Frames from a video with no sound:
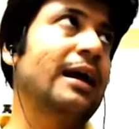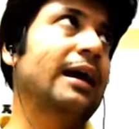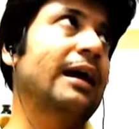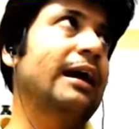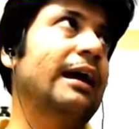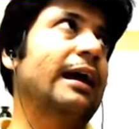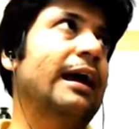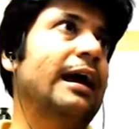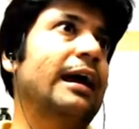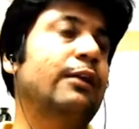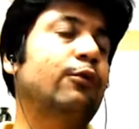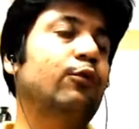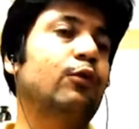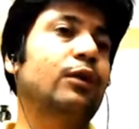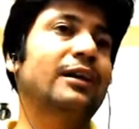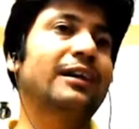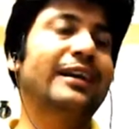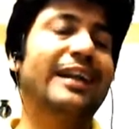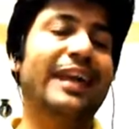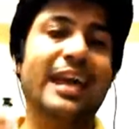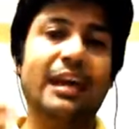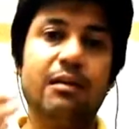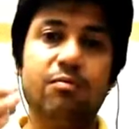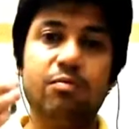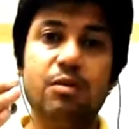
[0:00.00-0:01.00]
it will
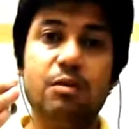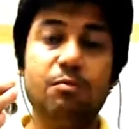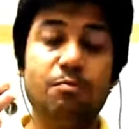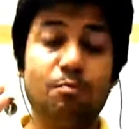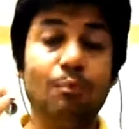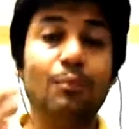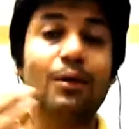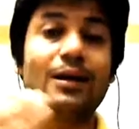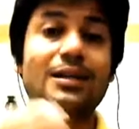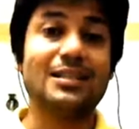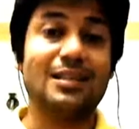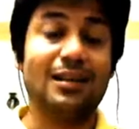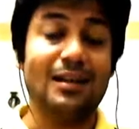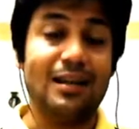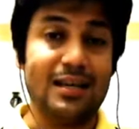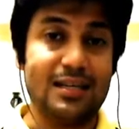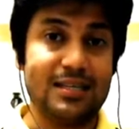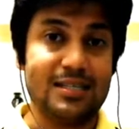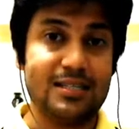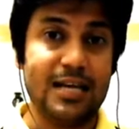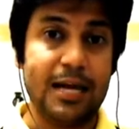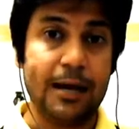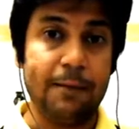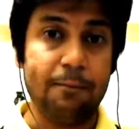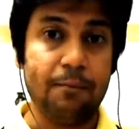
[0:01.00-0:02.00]
take me much less
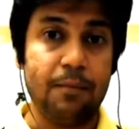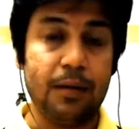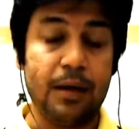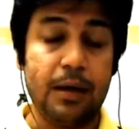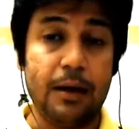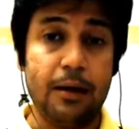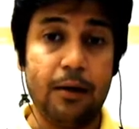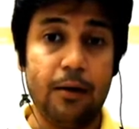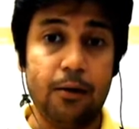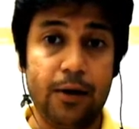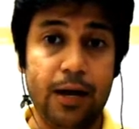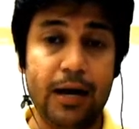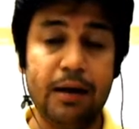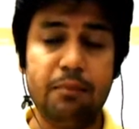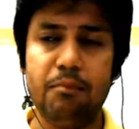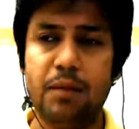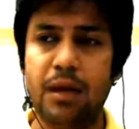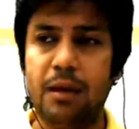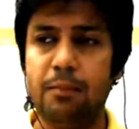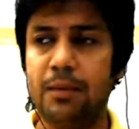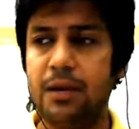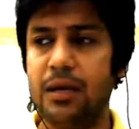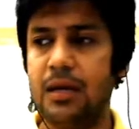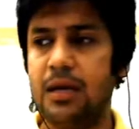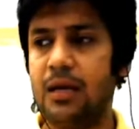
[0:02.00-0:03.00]
time, right?
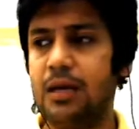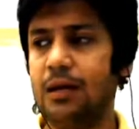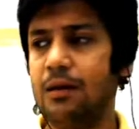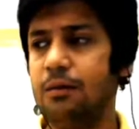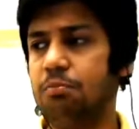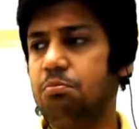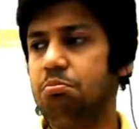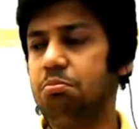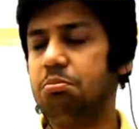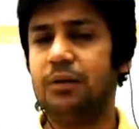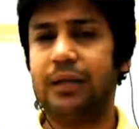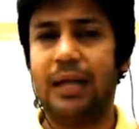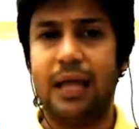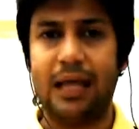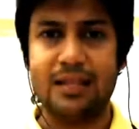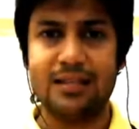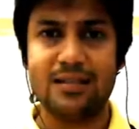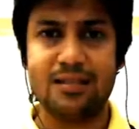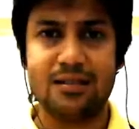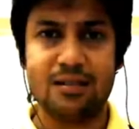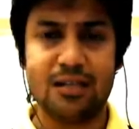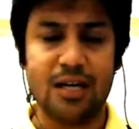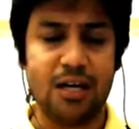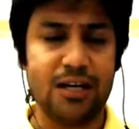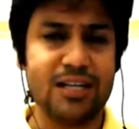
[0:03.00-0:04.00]
Maybe
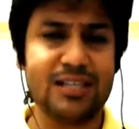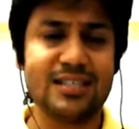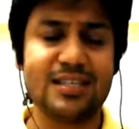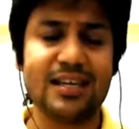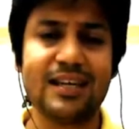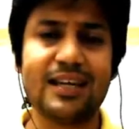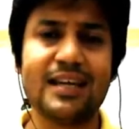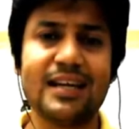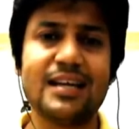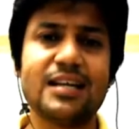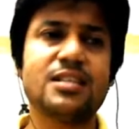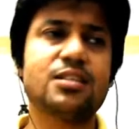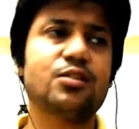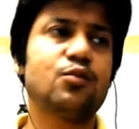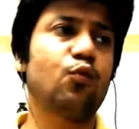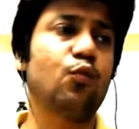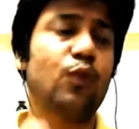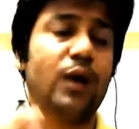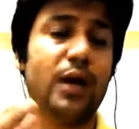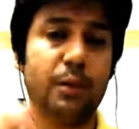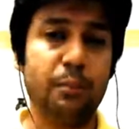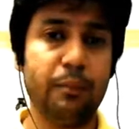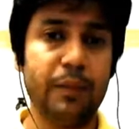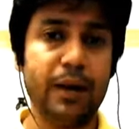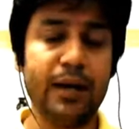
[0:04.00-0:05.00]
10-30 seconds, 1
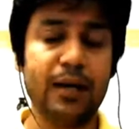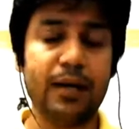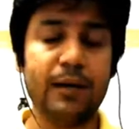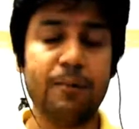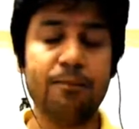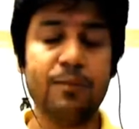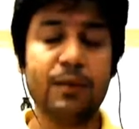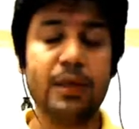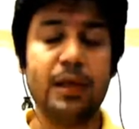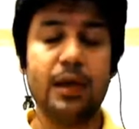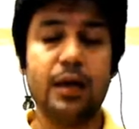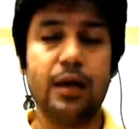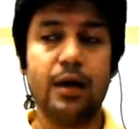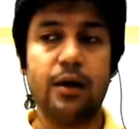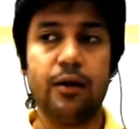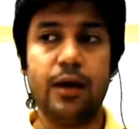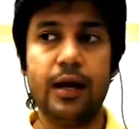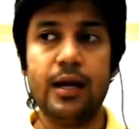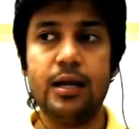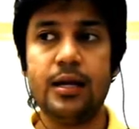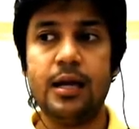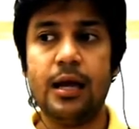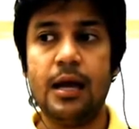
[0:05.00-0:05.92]
minute, right?